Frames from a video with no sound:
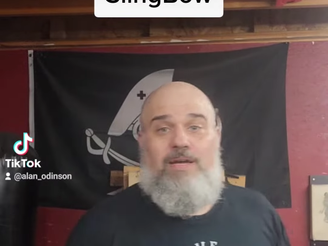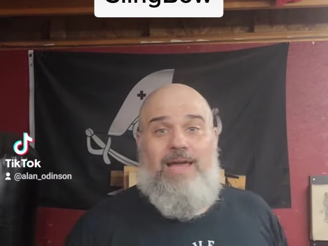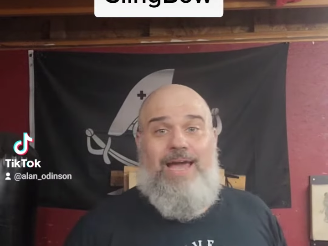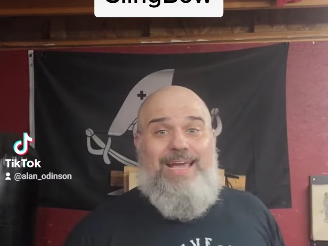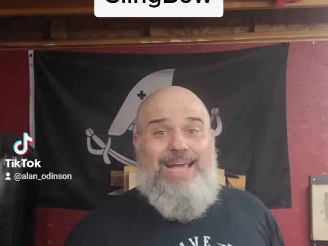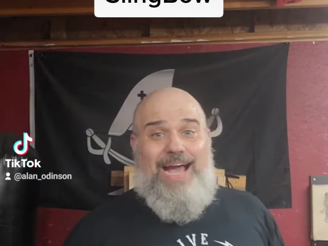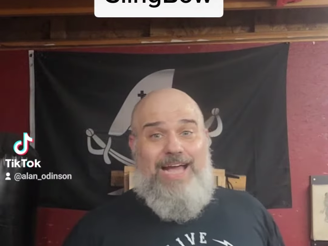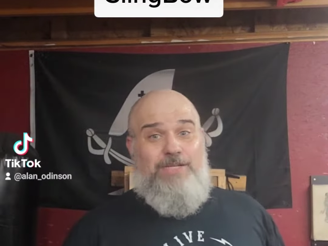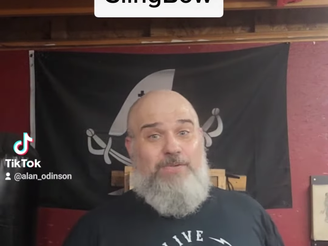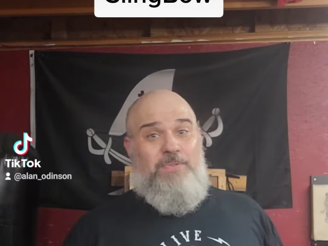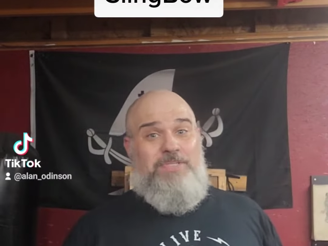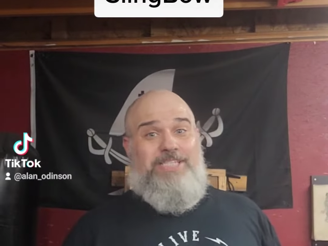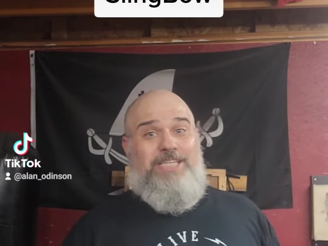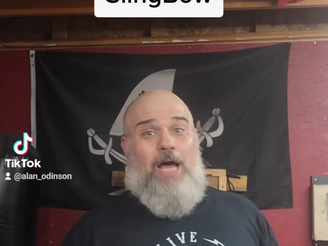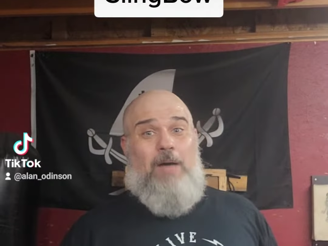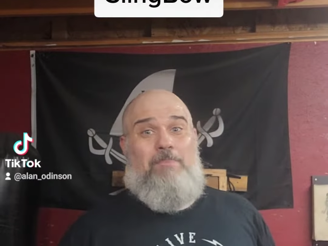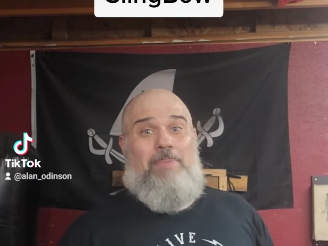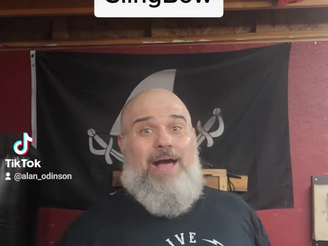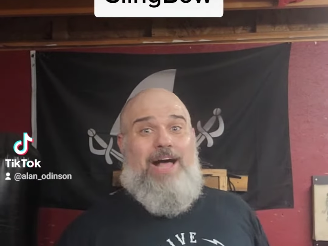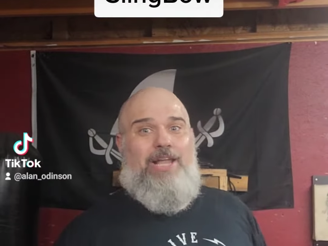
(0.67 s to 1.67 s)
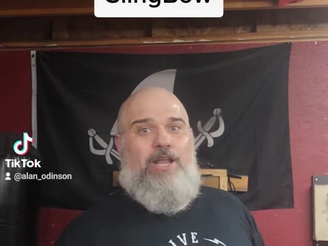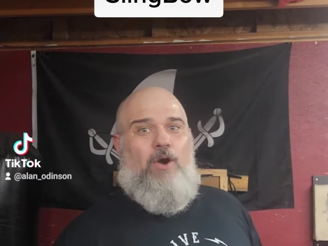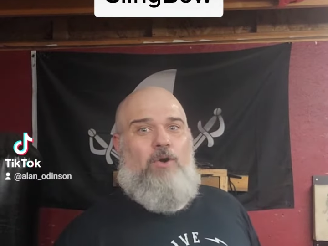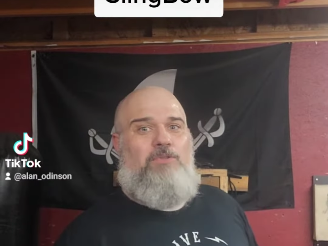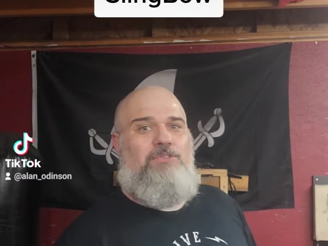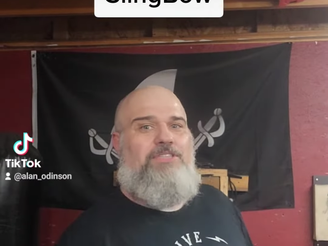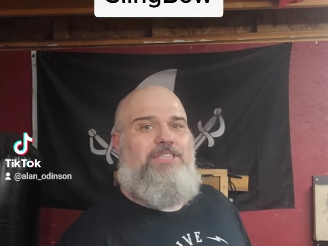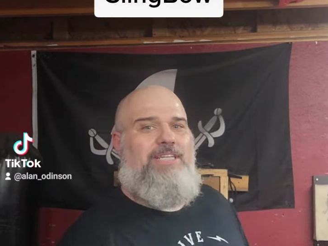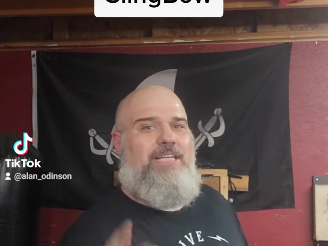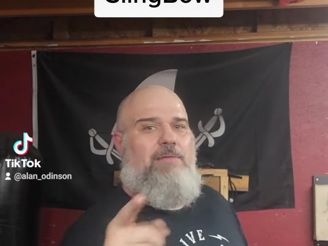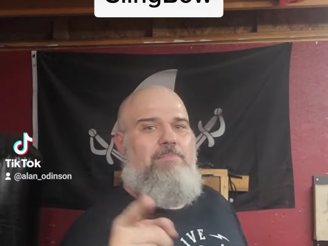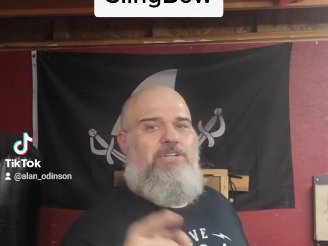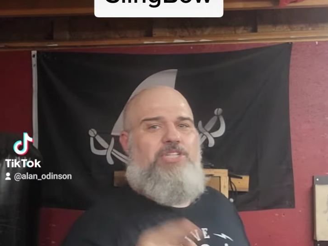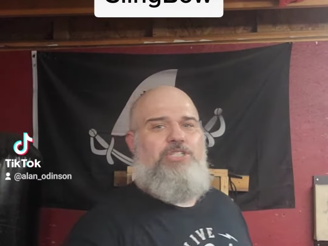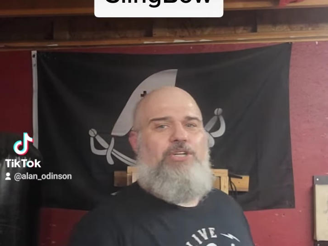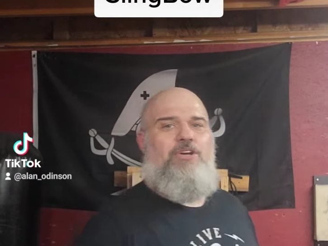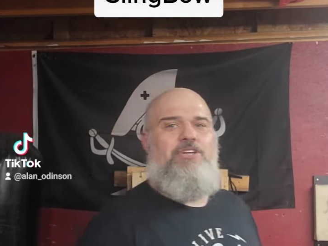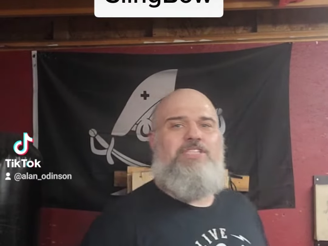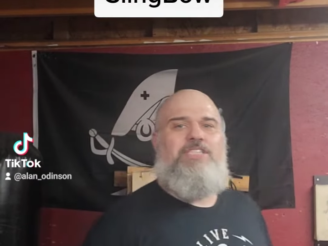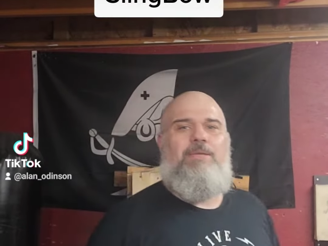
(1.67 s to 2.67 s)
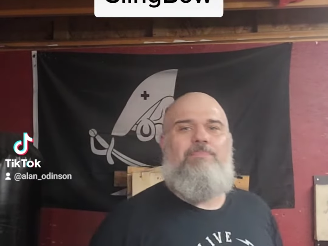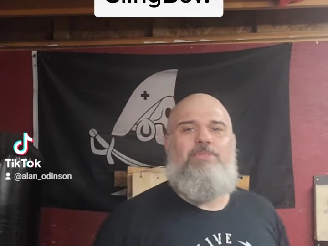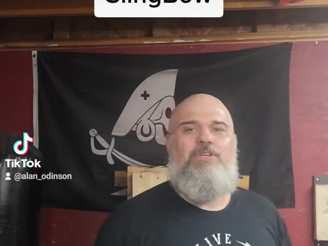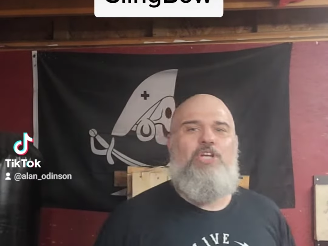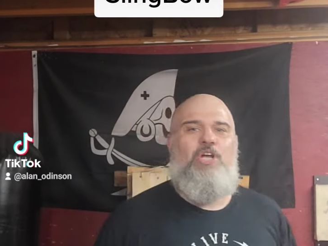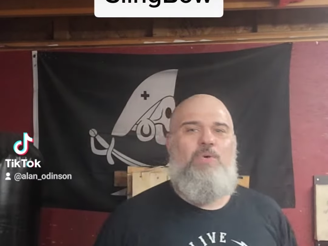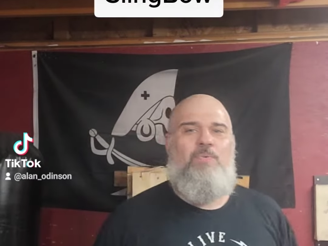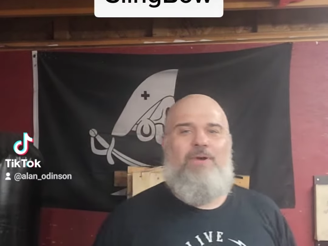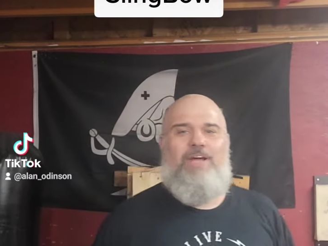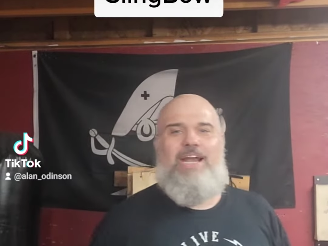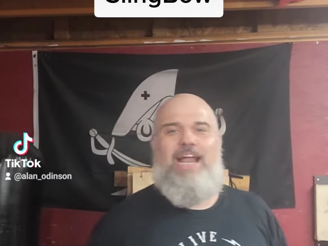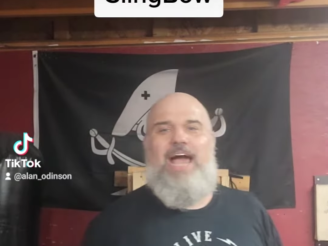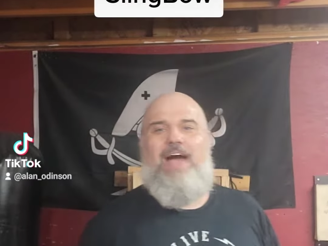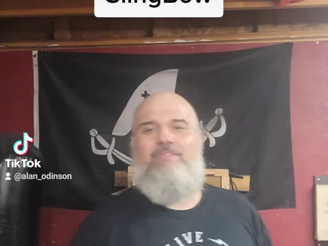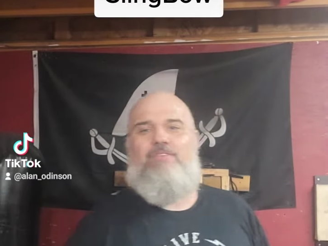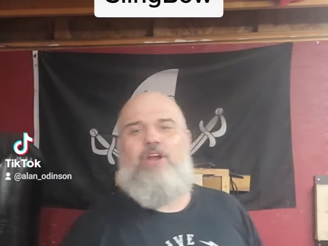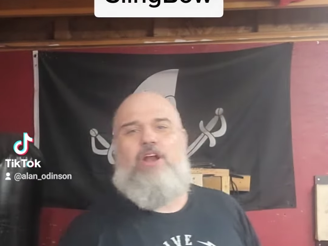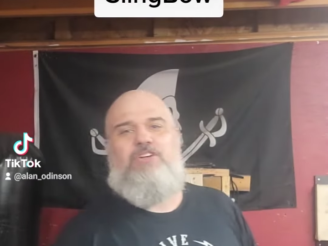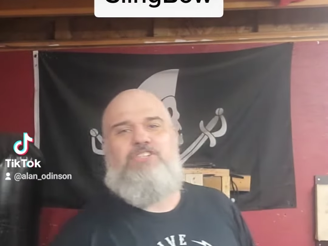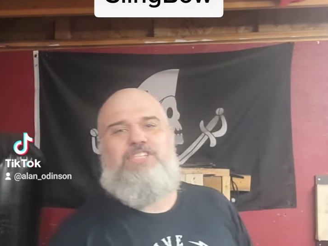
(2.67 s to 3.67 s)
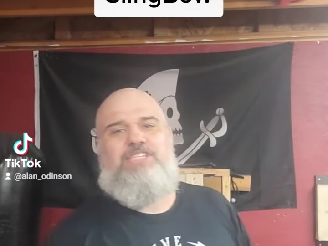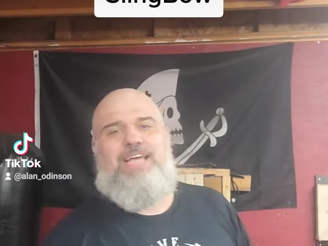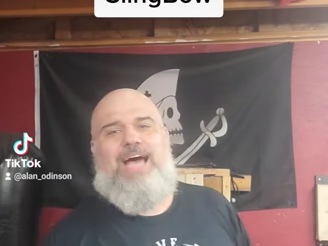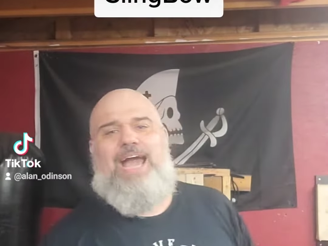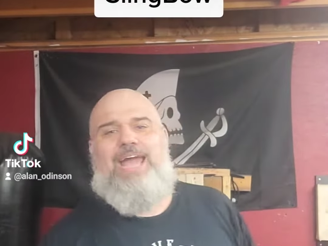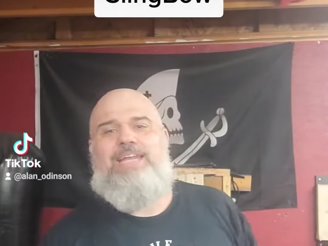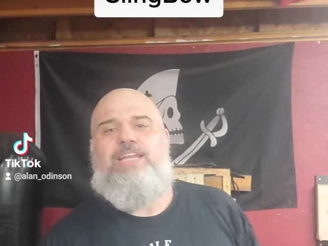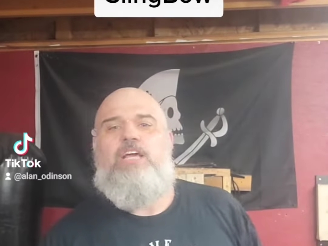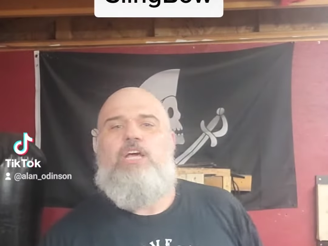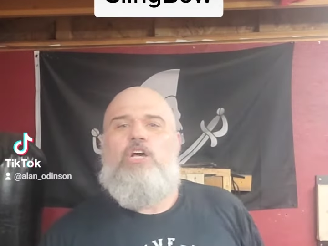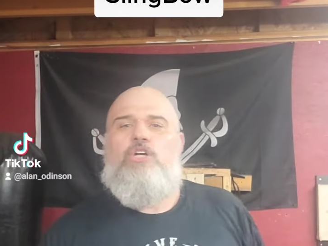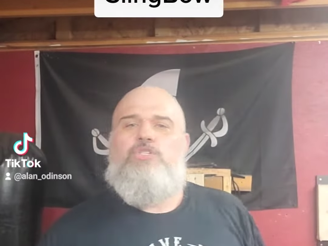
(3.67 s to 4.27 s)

Hey guys, what's up? Alan Odinson. Let me show you something new we're going to have on our site.